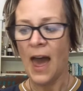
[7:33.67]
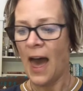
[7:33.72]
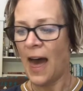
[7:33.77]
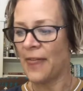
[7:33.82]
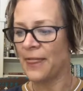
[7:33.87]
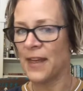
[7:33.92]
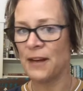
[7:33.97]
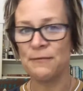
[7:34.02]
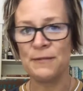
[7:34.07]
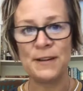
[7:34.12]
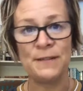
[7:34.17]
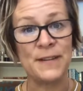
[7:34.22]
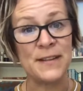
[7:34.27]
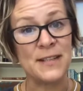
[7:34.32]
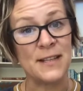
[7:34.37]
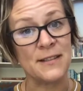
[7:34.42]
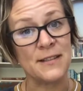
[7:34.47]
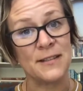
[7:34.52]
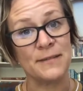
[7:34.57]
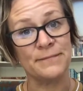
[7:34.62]
And then
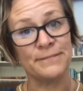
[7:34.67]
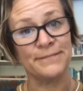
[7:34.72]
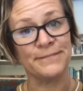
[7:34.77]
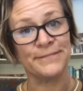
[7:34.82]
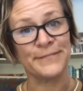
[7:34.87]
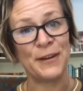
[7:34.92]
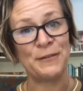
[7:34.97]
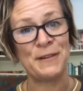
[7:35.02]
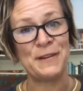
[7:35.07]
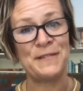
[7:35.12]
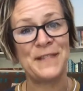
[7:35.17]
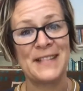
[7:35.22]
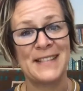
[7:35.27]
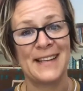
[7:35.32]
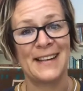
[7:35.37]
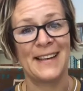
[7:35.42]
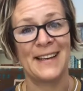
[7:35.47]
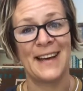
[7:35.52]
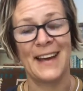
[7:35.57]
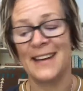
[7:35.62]
revisit
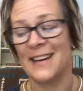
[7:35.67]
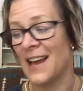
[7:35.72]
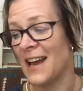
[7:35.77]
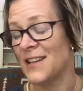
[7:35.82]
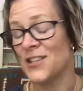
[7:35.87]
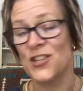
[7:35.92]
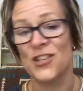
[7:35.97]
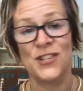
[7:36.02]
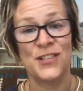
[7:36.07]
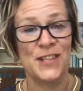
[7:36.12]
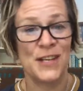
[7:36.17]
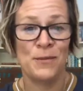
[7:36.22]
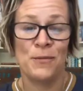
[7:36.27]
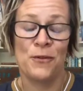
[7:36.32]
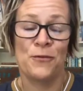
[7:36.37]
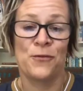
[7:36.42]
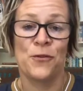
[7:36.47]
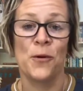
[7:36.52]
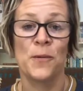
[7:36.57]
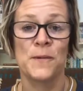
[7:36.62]
and just see
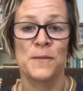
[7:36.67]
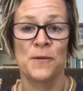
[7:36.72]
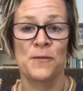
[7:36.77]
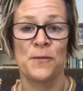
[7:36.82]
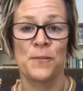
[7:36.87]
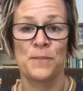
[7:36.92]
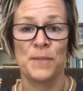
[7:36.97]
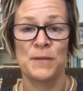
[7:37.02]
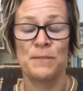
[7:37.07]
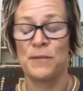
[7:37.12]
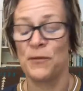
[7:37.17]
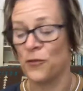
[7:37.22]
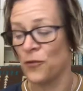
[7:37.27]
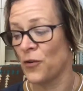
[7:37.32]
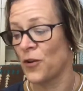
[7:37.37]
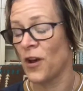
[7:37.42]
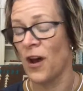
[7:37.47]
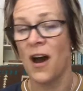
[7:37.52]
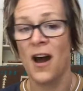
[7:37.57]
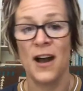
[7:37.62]
what forms
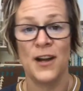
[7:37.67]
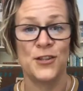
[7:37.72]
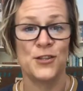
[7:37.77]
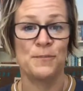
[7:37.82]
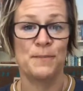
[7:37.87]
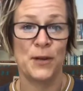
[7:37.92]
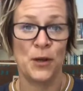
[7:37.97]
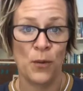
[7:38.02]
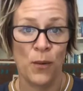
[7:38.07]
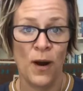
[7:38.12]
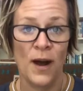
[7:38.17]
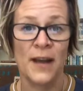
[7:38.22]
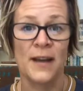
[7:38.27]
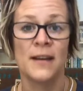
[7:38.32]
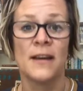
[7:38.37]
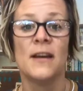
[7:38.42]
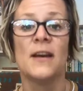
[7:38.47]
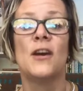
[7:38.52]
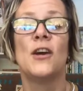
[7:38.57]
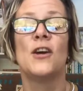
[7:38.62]
before your eyes. You'd be quite